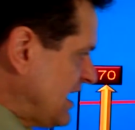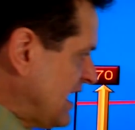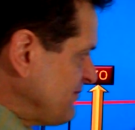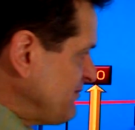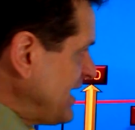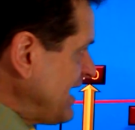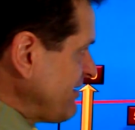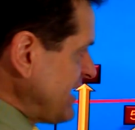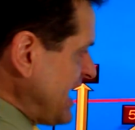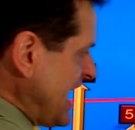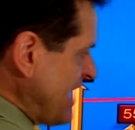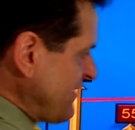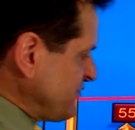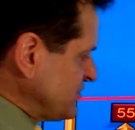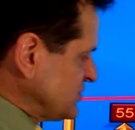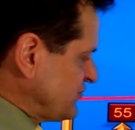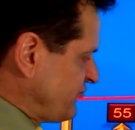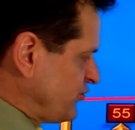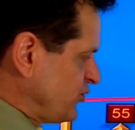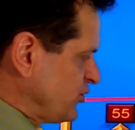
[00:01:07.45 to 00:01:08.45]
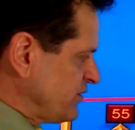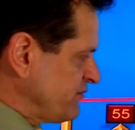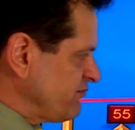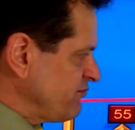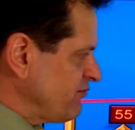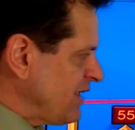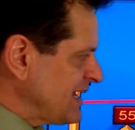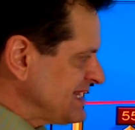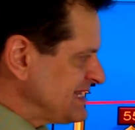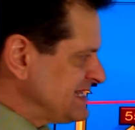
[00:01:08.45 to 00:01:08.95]
About average for
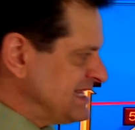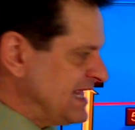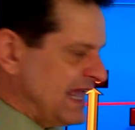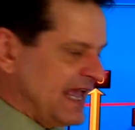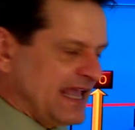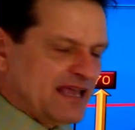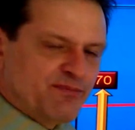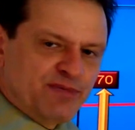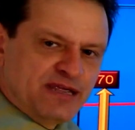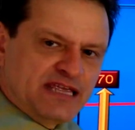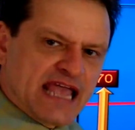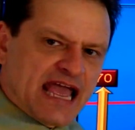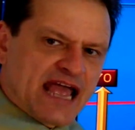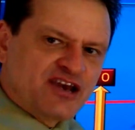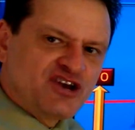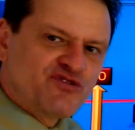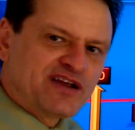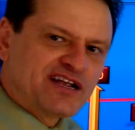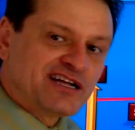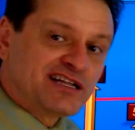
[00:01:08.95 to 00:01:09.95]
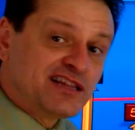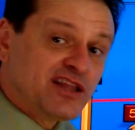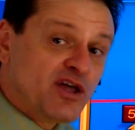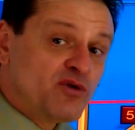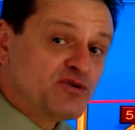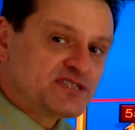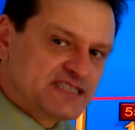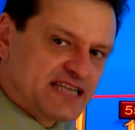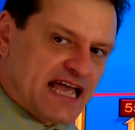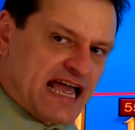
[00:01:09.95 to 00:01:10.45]
Monday and meandering
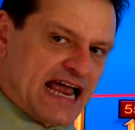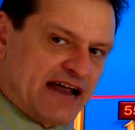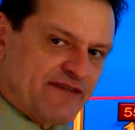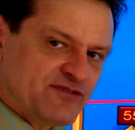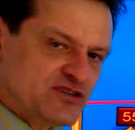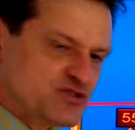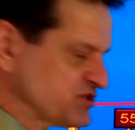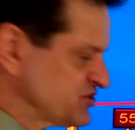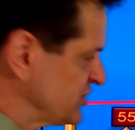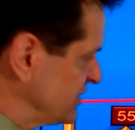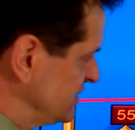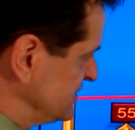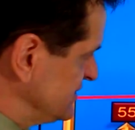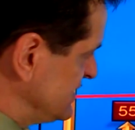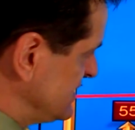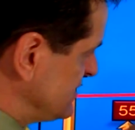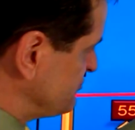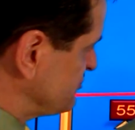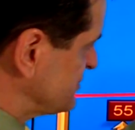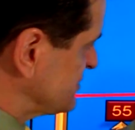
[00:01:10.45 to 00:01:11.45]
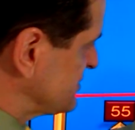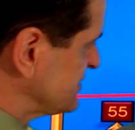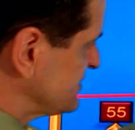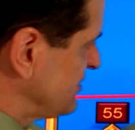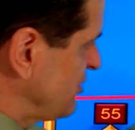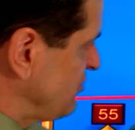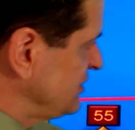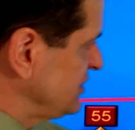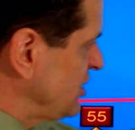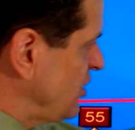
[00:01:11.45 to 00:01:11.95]
close to average, which continues to
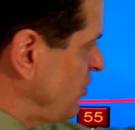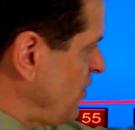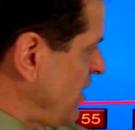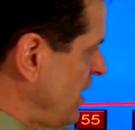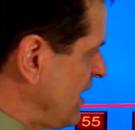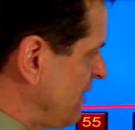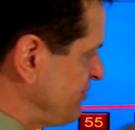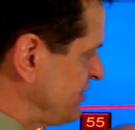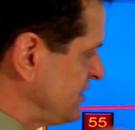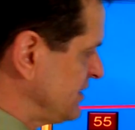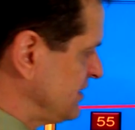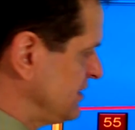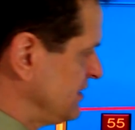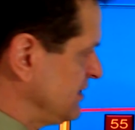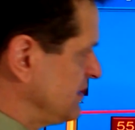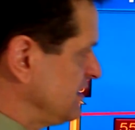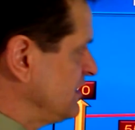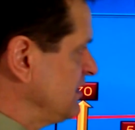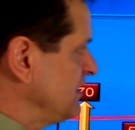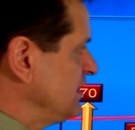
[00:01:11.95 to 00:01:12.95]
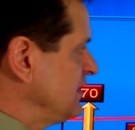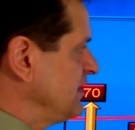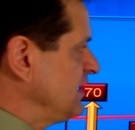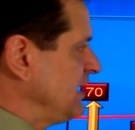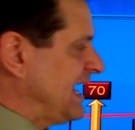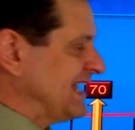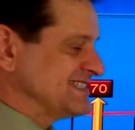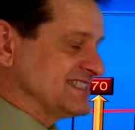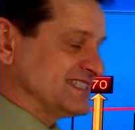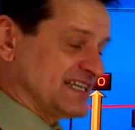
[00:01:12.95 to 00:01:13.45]
slowly go up
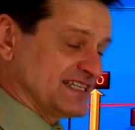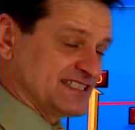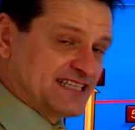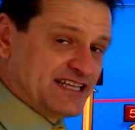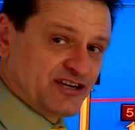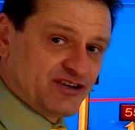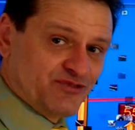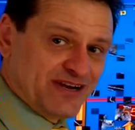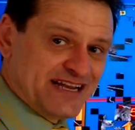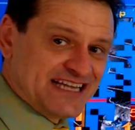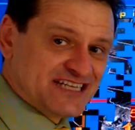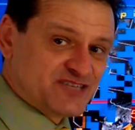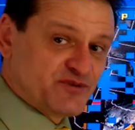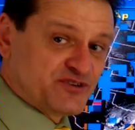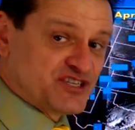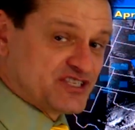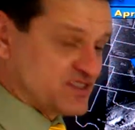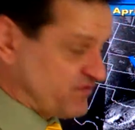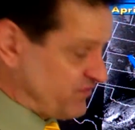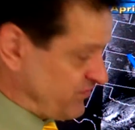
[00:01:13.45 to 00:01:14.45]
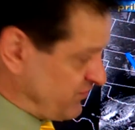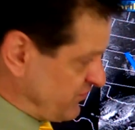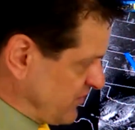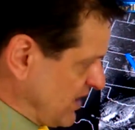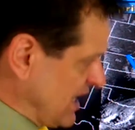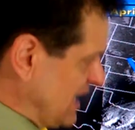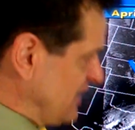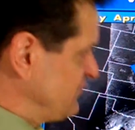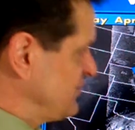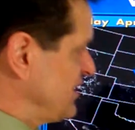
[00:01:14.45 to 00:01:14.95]
at 60 degrees, which is
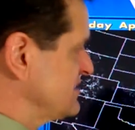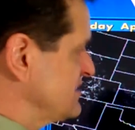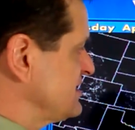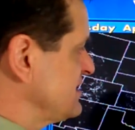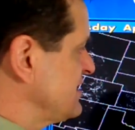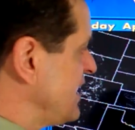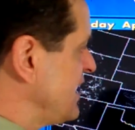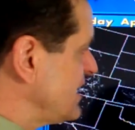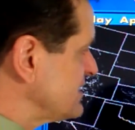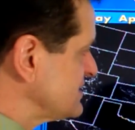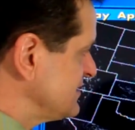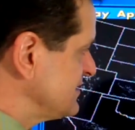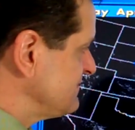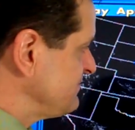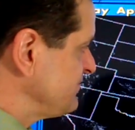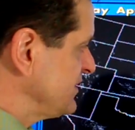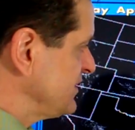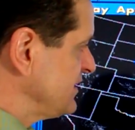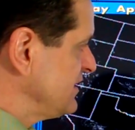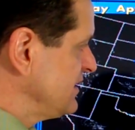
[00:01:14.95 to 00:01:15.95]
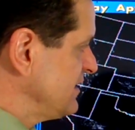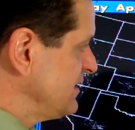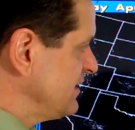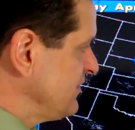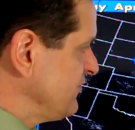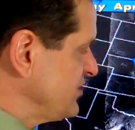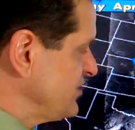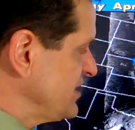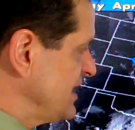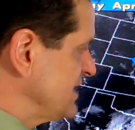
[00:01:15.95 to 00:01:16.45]
five dozen cousin
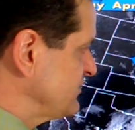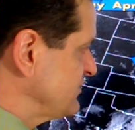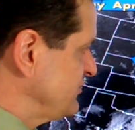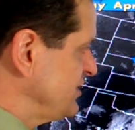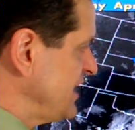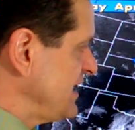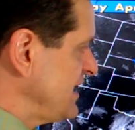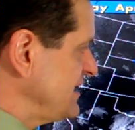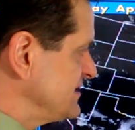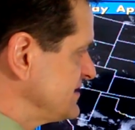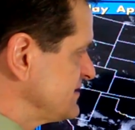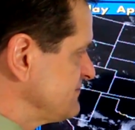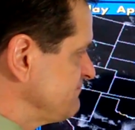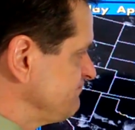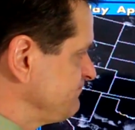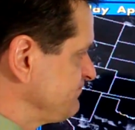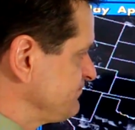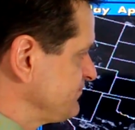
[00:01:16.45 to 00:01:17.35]
for the next few days.